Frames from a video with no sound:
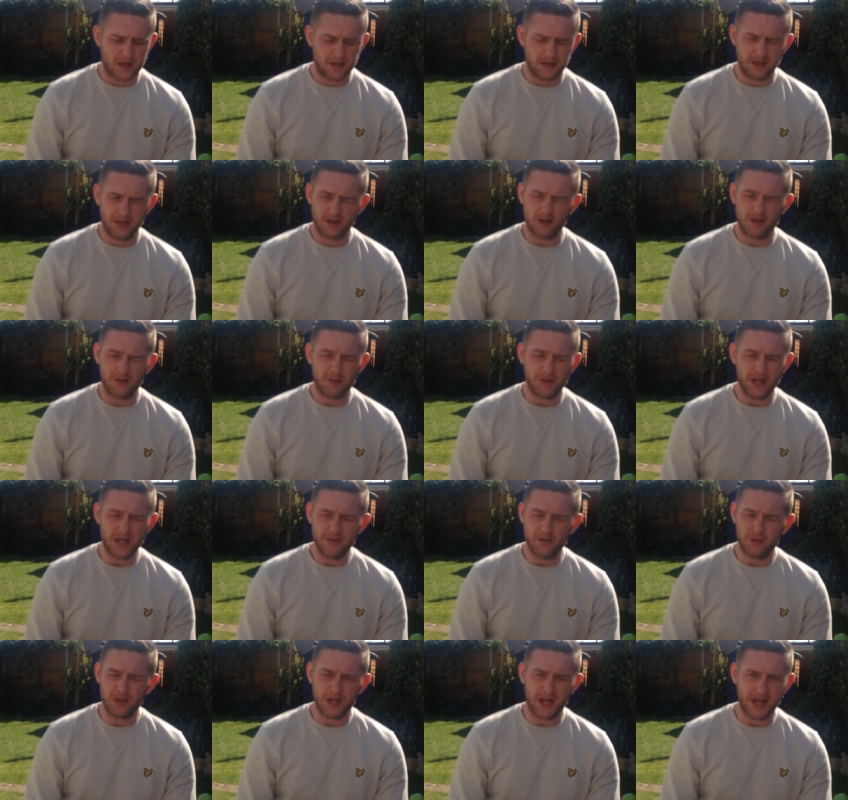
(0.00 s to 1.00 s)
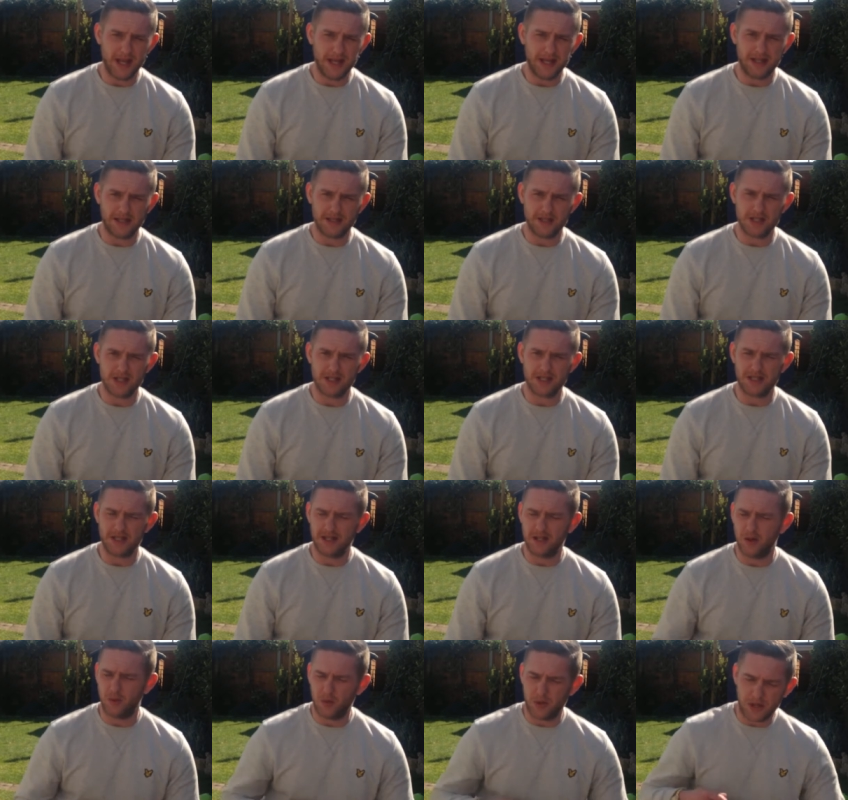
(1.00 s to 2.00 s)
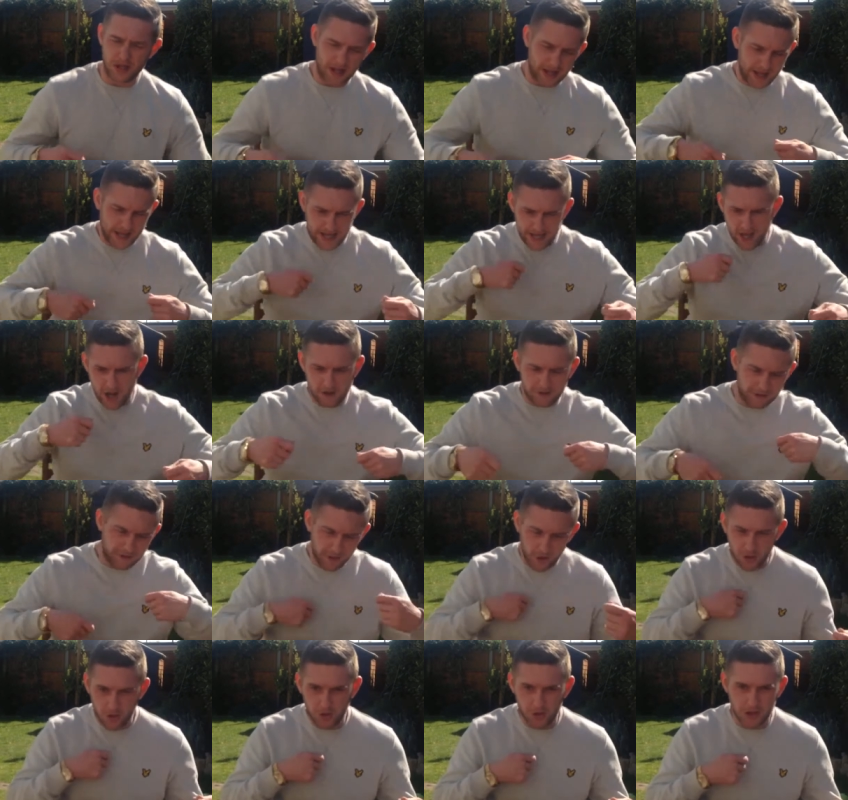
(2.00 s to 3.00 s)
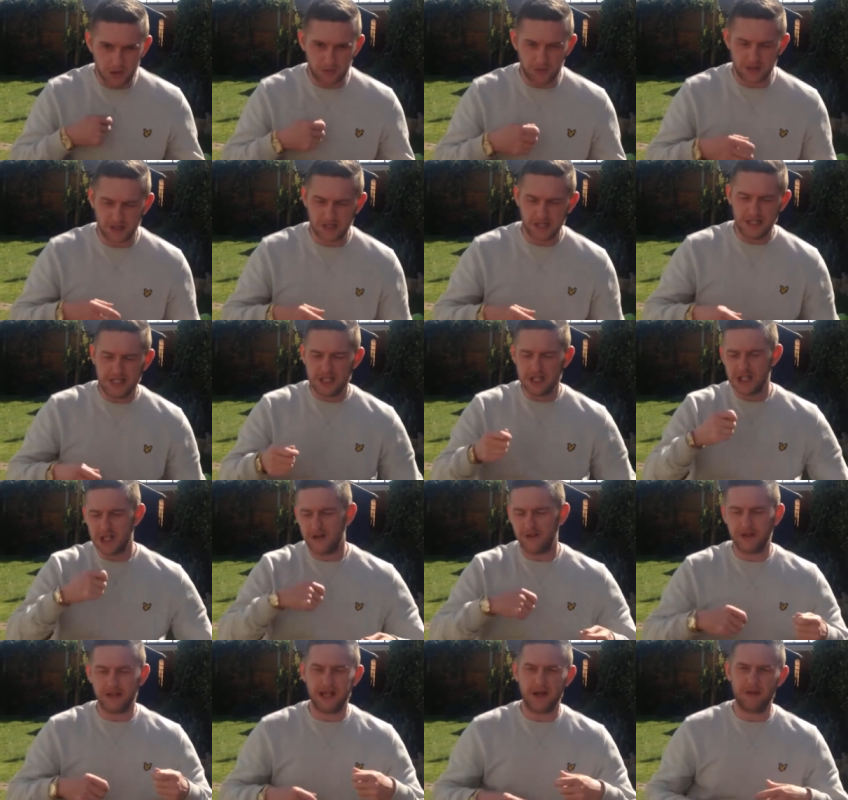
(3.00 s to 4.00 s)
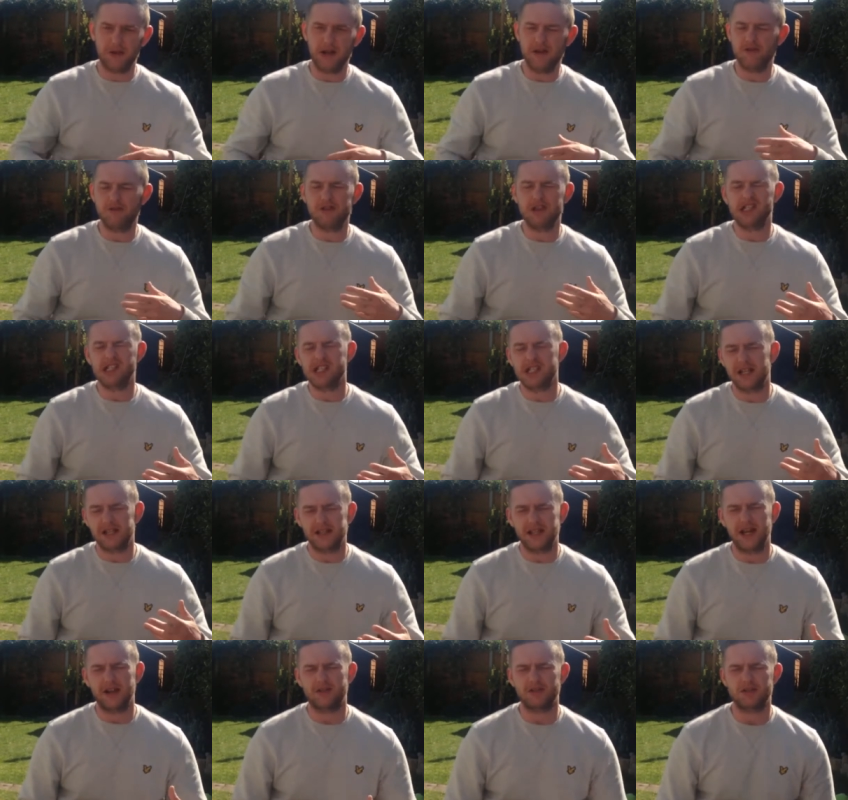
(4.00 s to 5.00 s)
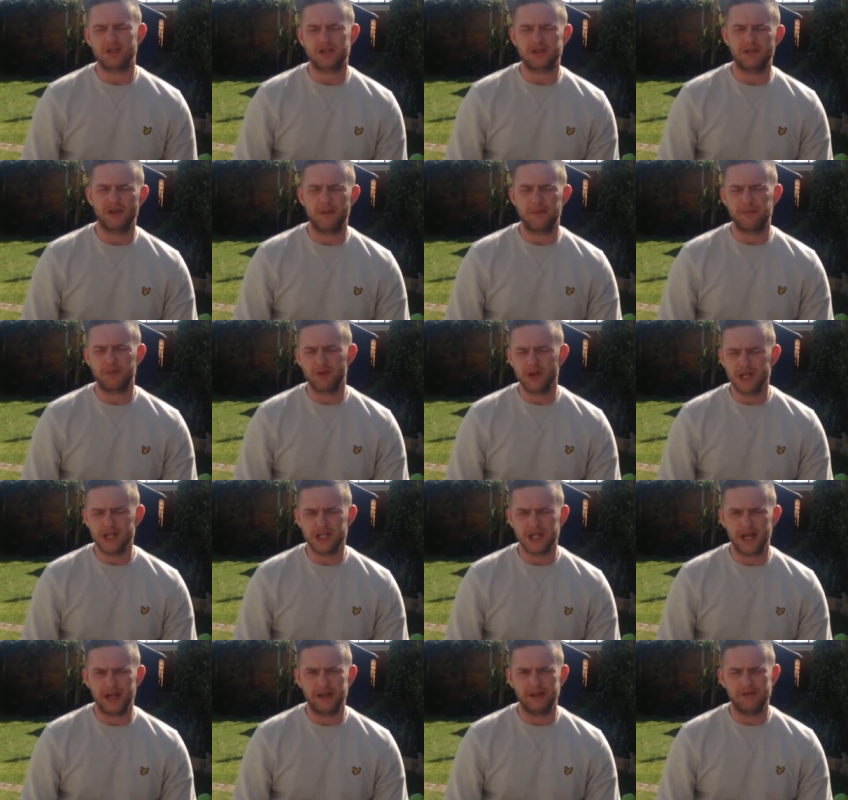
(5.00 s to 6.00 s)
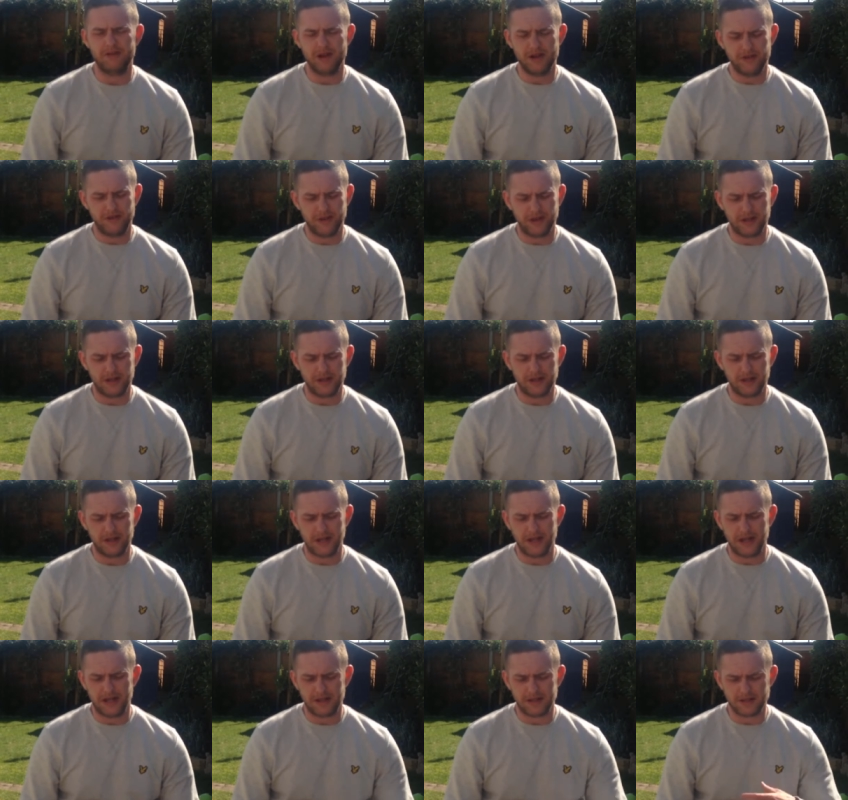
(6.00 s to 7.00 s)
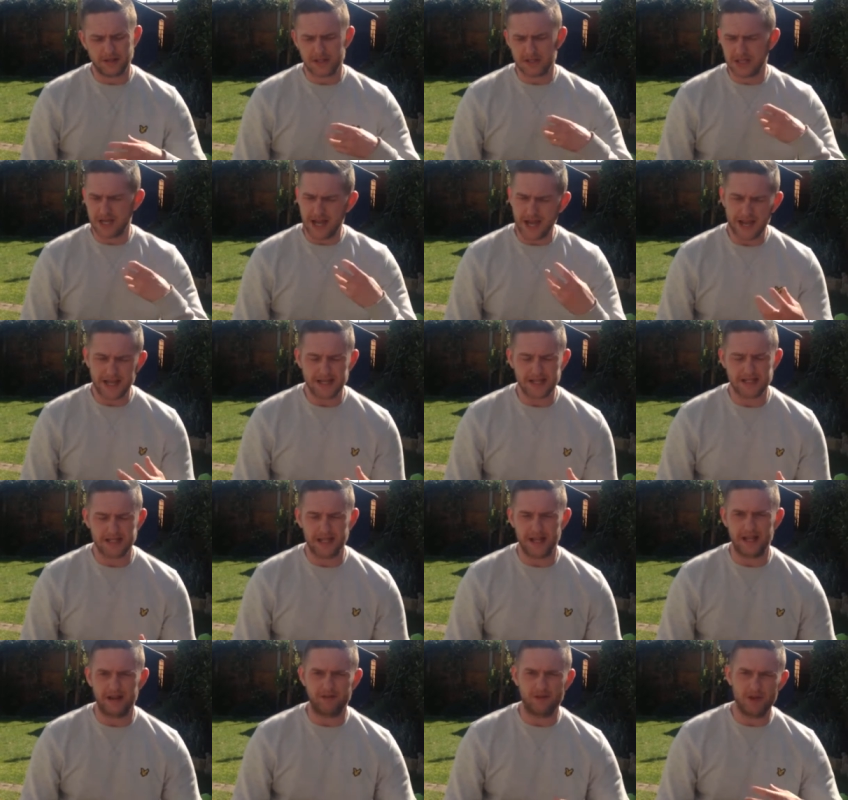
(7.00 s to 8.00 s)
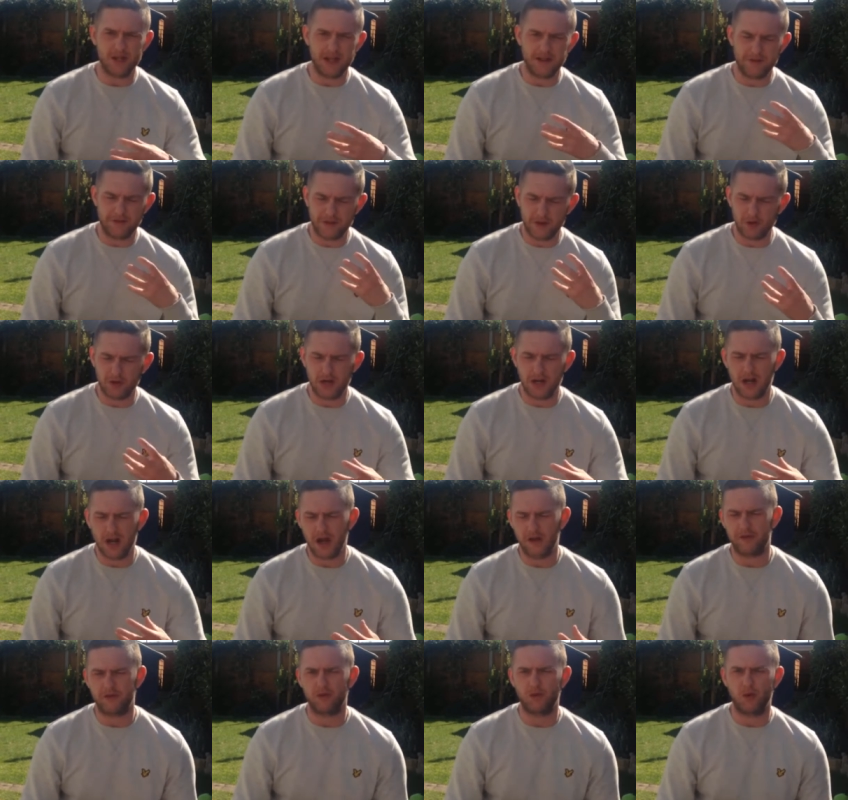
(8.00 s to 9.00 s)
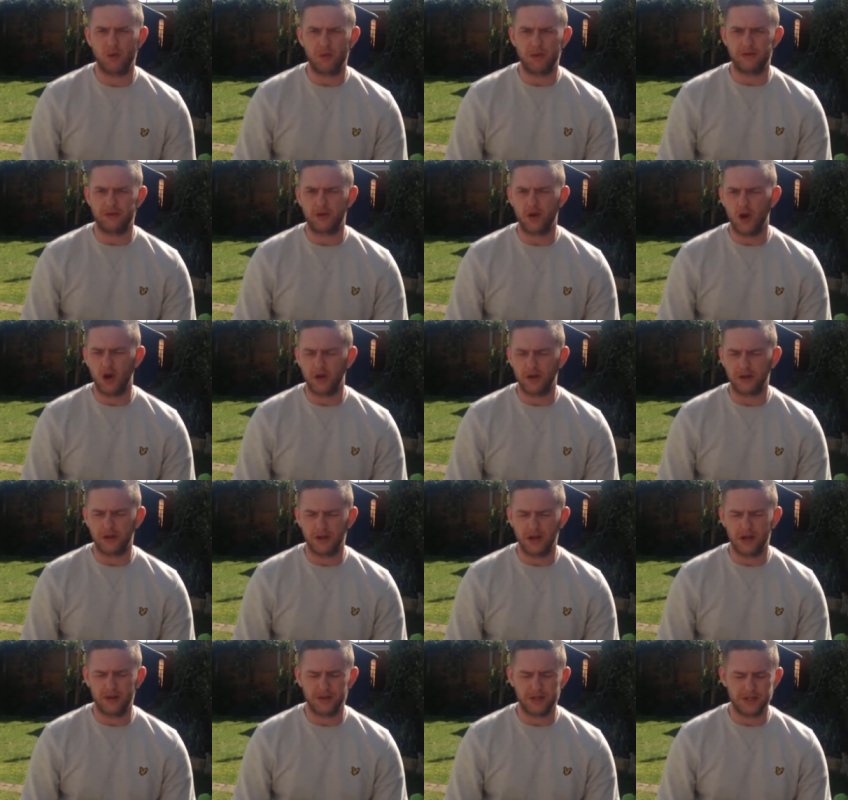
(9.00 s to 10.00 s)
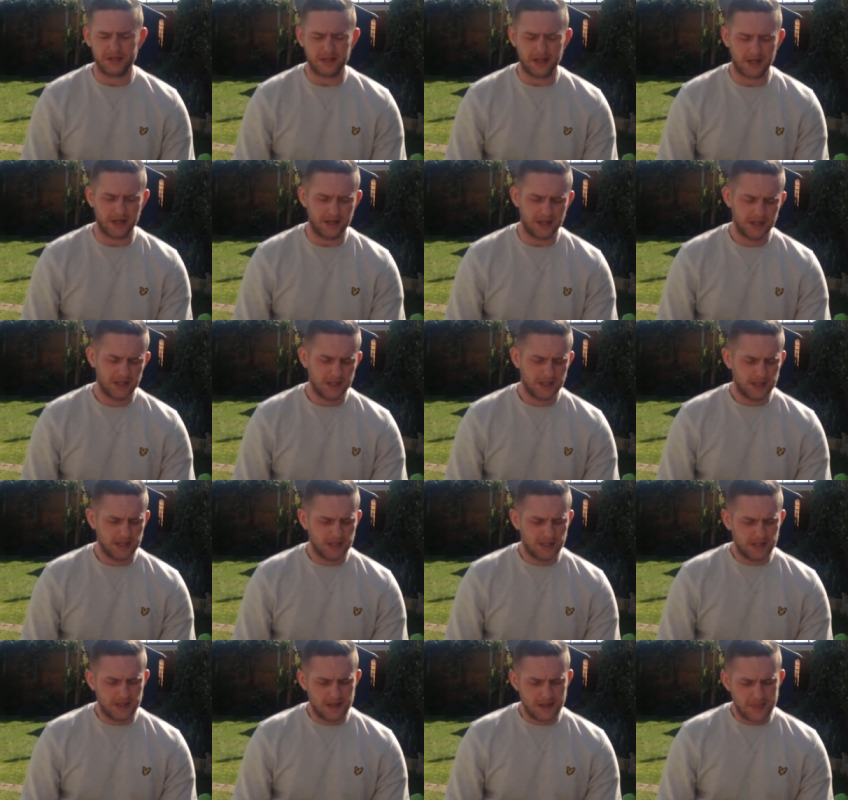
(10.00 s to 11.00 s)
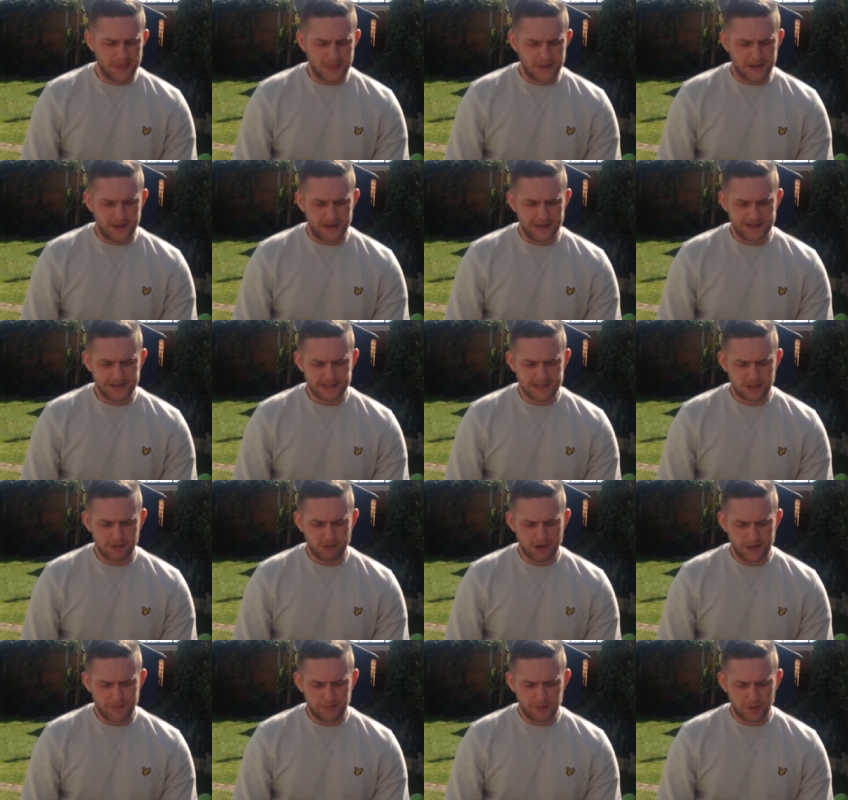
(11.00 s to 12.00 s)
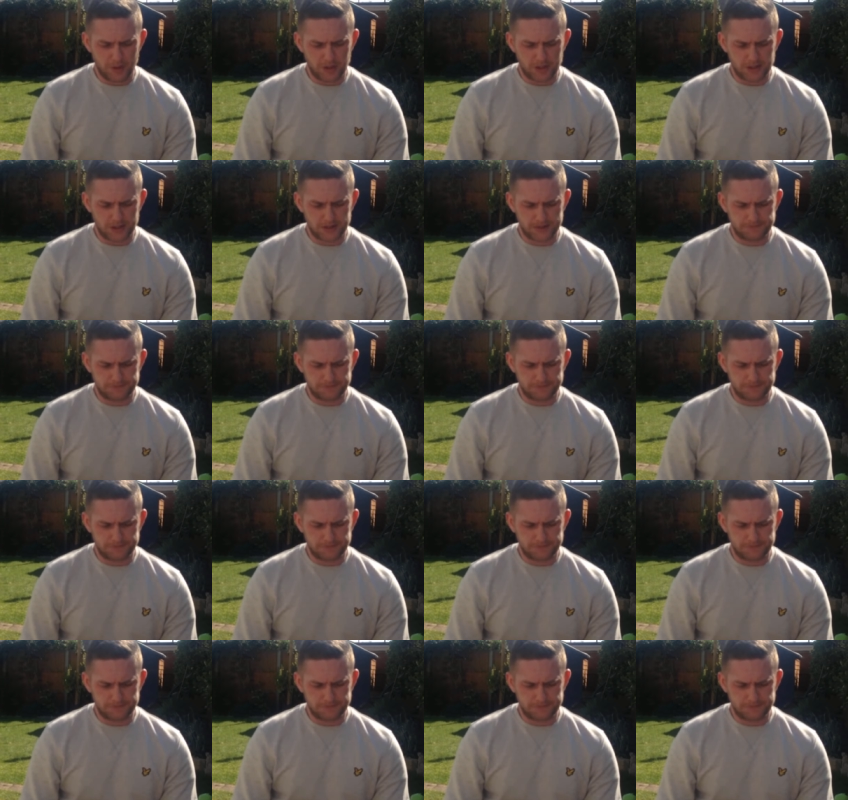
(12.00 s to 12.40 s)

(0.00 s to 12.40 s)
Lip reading: Even when you're eating, we eat our food and we shovel it down. We never really sit down and just appreciate it and really think, just taste it and really feel the love for what we've got, and it's a great book.